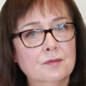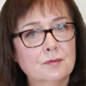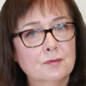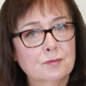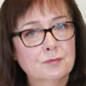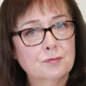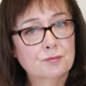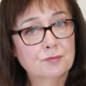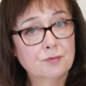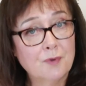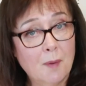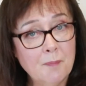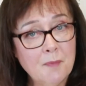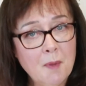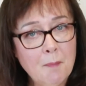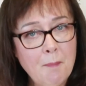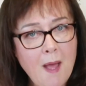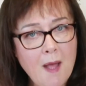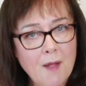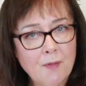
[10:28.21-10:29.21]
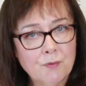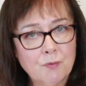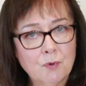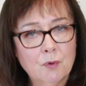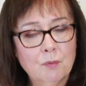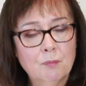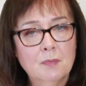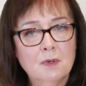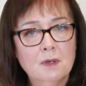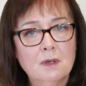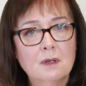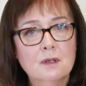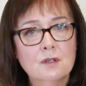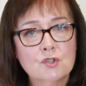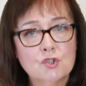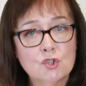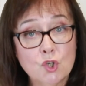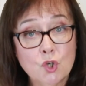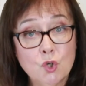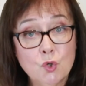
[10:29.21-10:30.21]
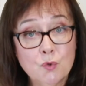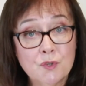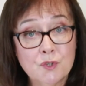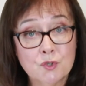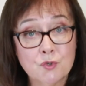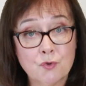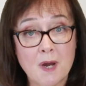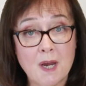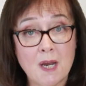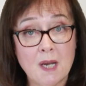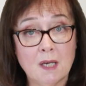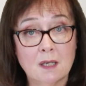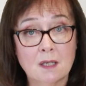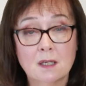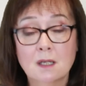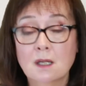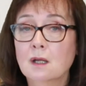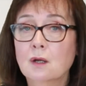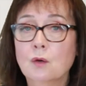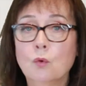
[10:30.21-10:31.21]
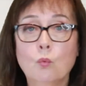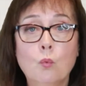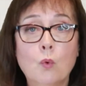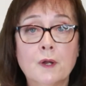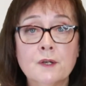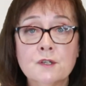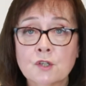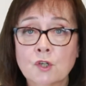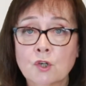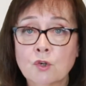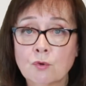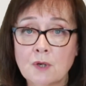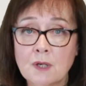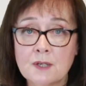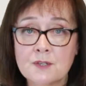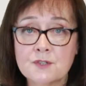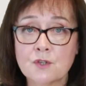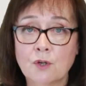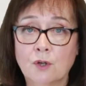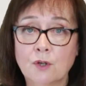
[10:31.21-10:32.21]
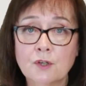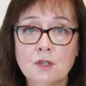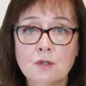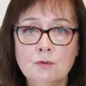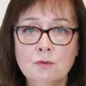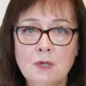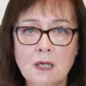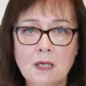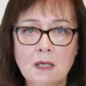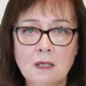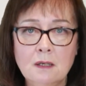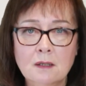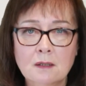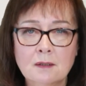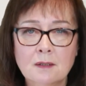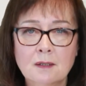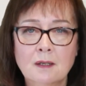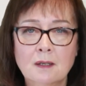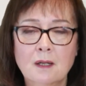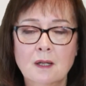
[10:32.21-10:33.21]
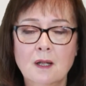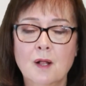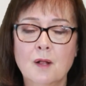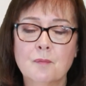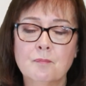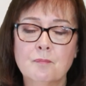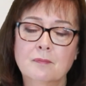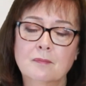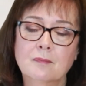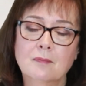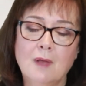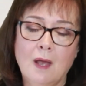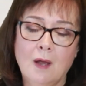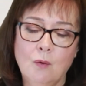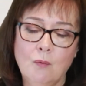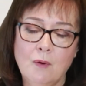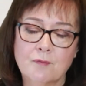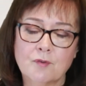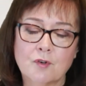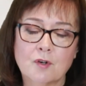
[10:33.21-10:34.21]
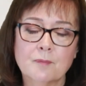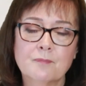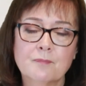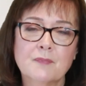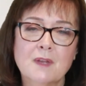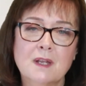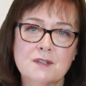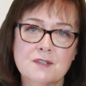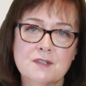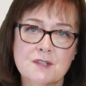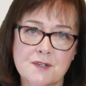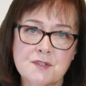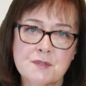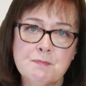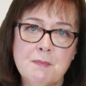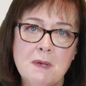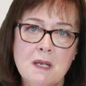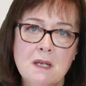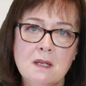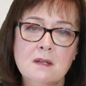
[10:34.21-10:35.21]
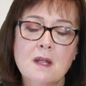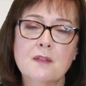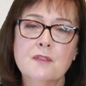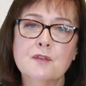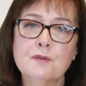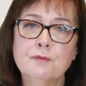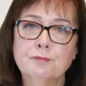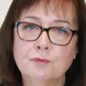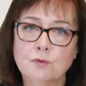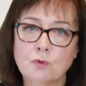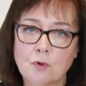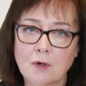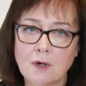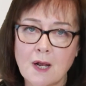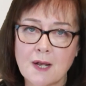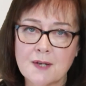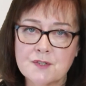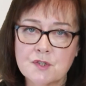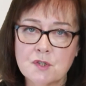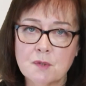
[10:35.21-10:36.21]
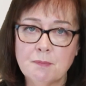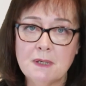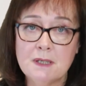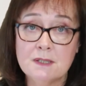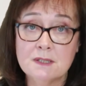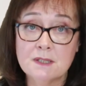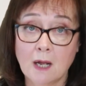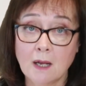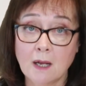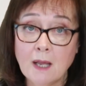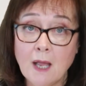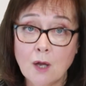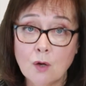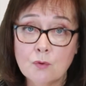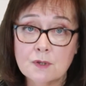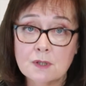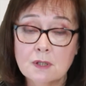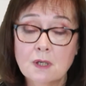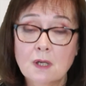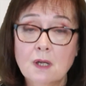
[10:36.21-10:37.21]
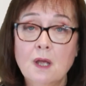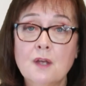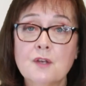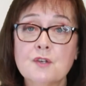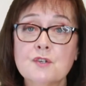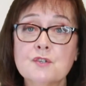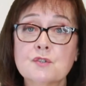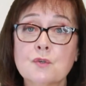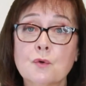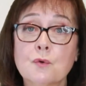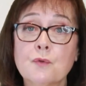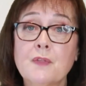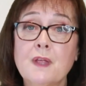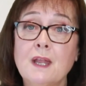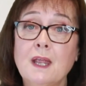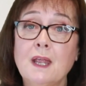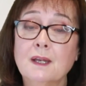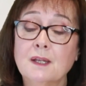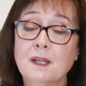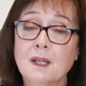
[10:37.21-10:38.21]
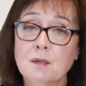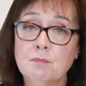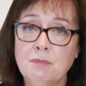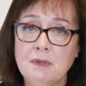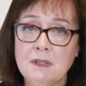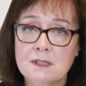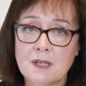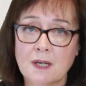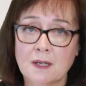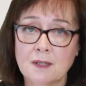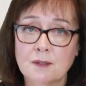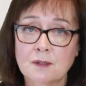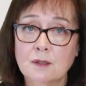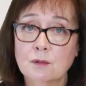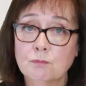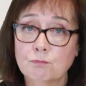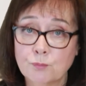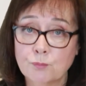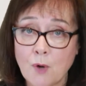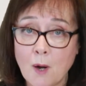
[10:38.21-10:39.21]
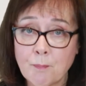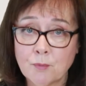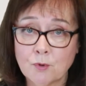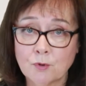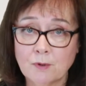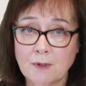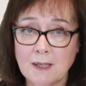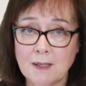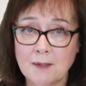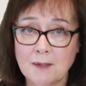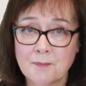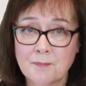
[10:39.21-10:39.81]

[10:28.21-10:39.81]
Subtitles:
from the bathroom to the drain. 1 degree is all you need. However, it does mean that the floor has to be dug out so that it can be done properly.